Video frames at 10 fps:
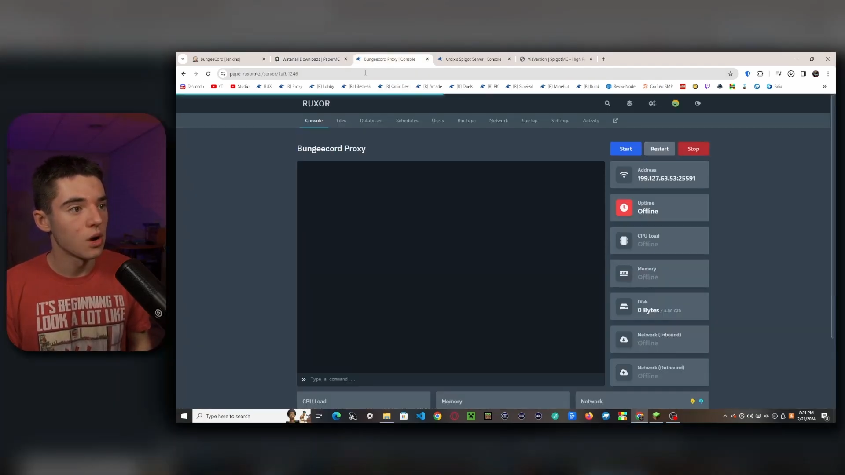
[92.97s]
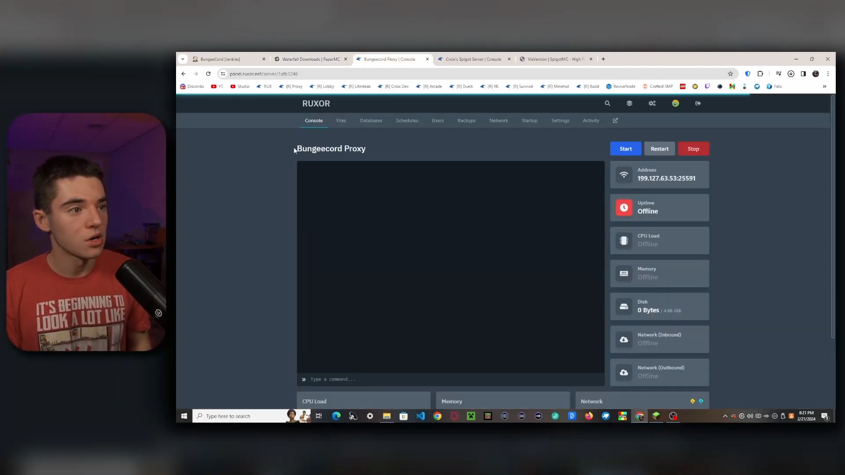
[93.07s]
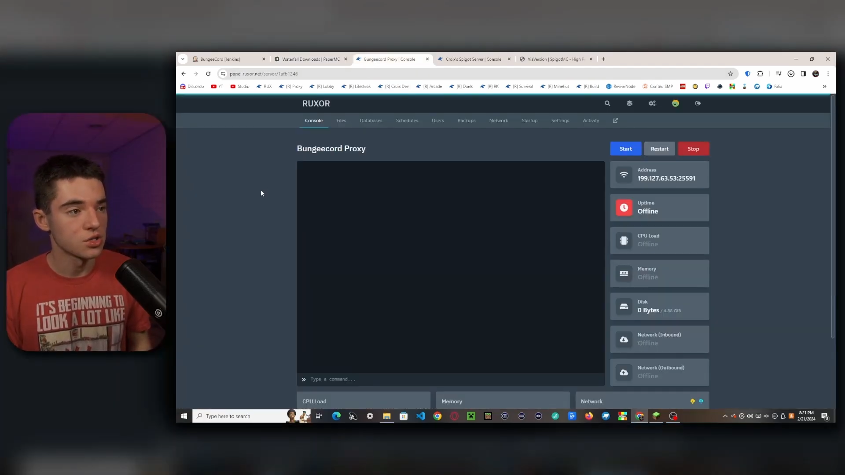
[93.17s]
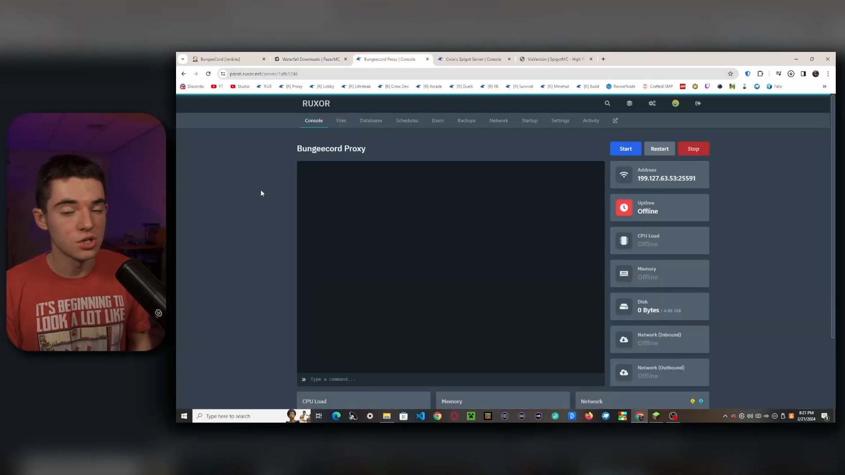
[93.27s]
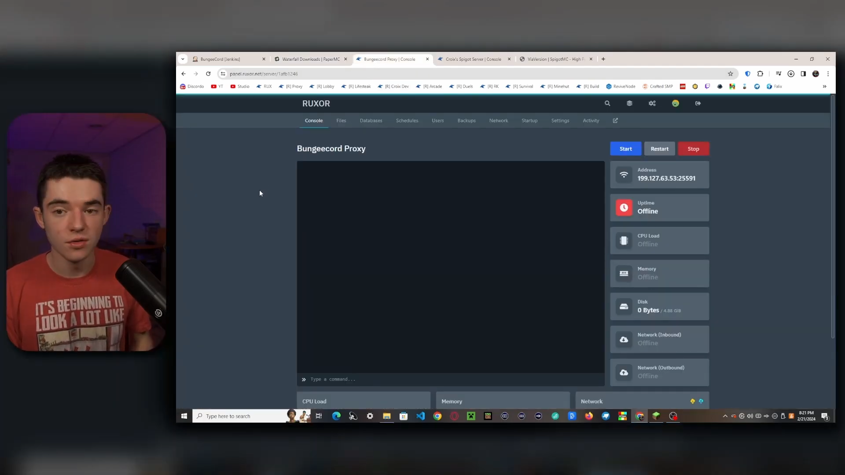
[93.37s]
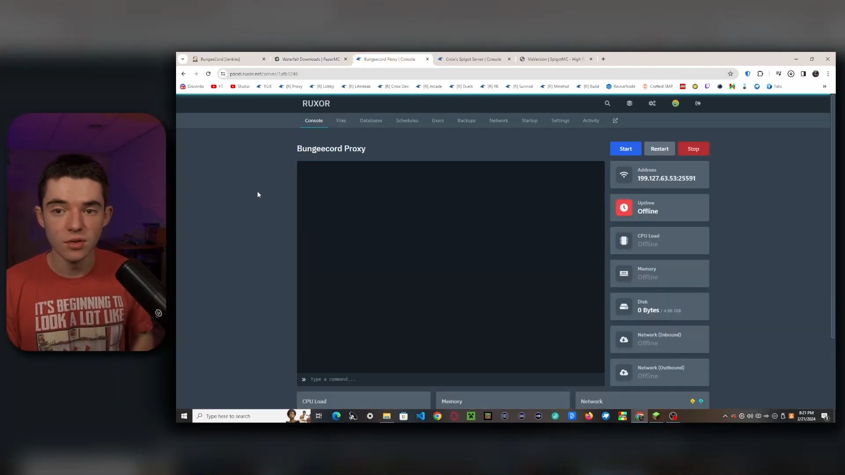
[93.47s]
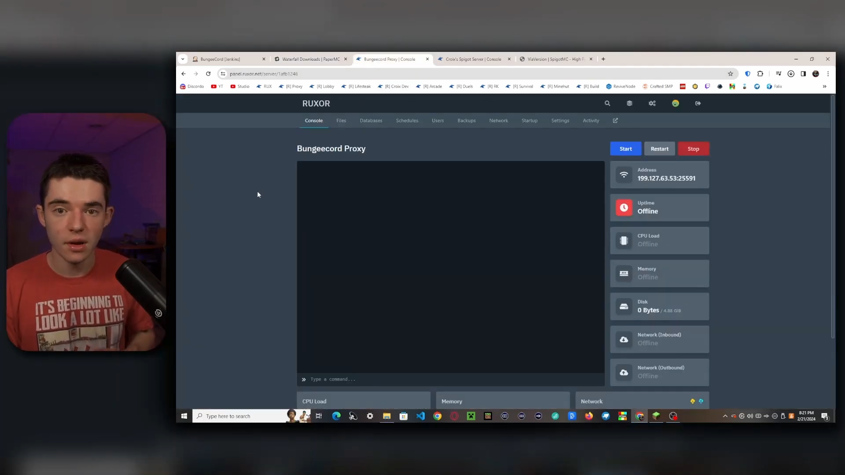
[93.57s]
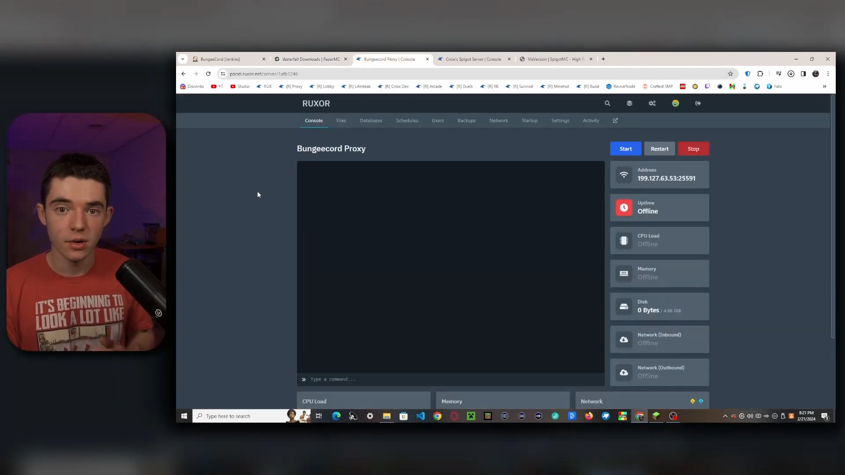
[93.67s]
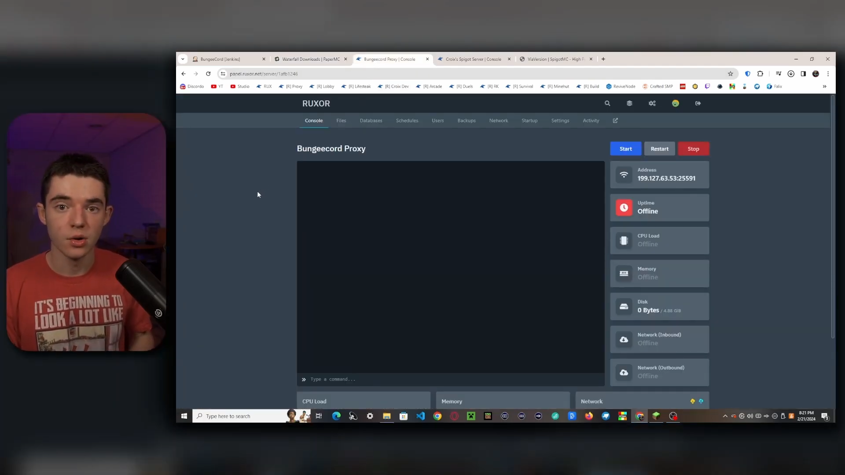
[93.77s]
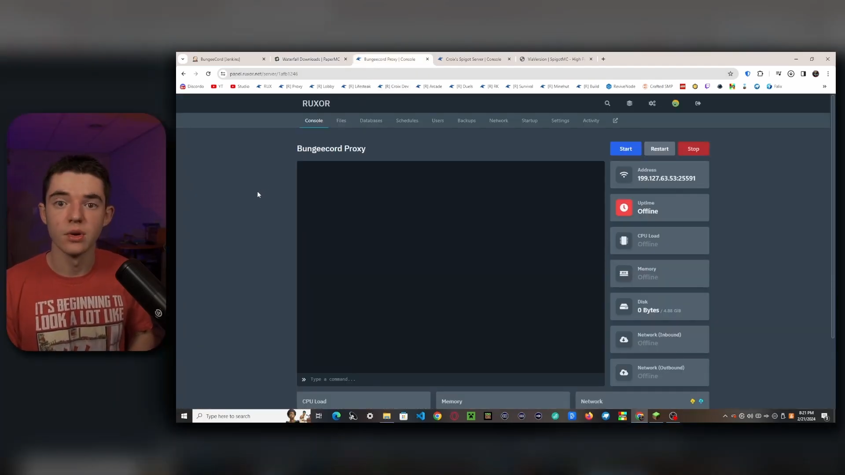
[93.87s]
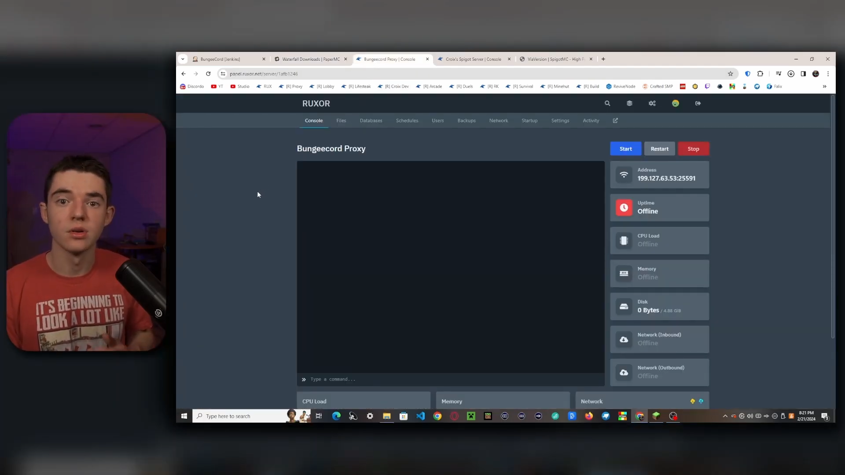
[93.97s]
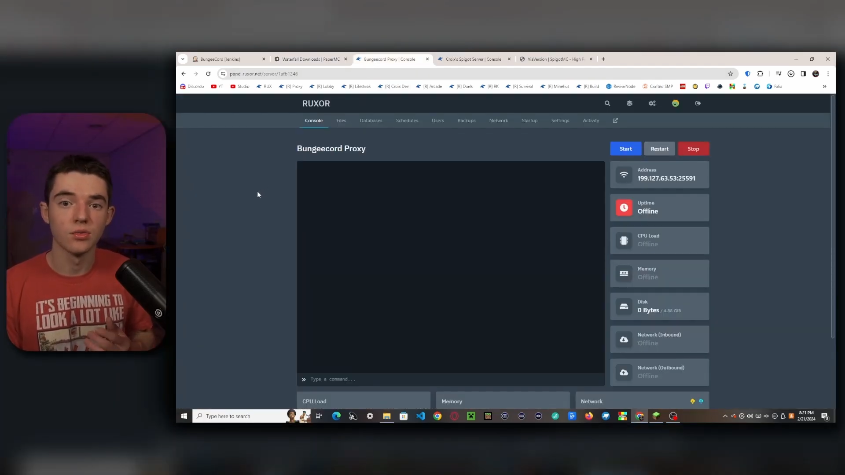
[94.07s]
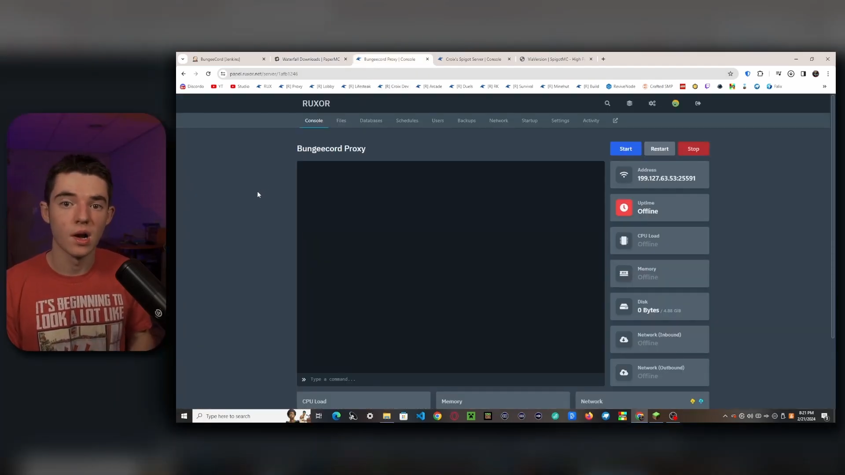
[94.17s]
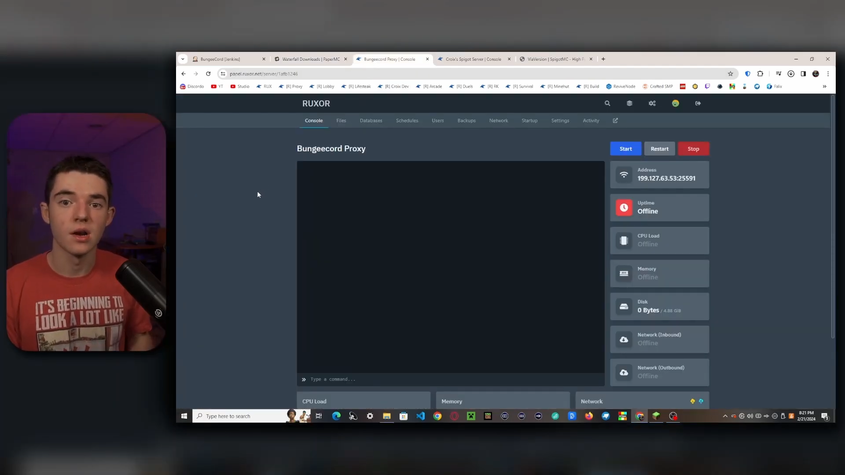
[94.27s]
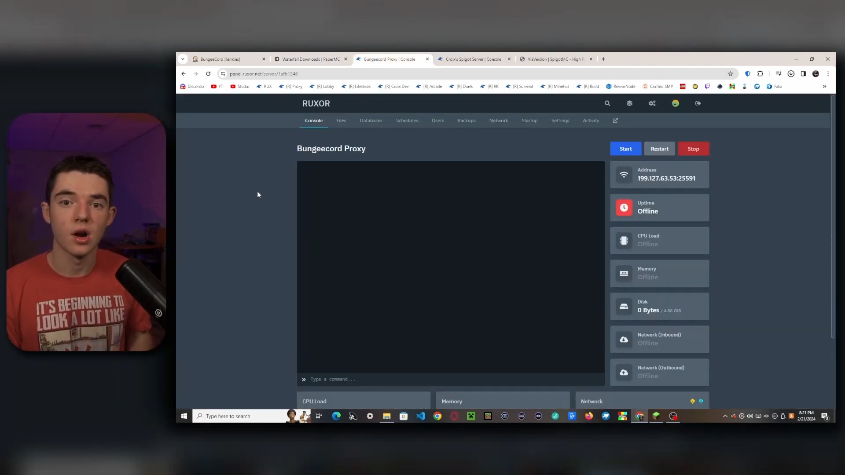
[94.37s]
our server that we're going to run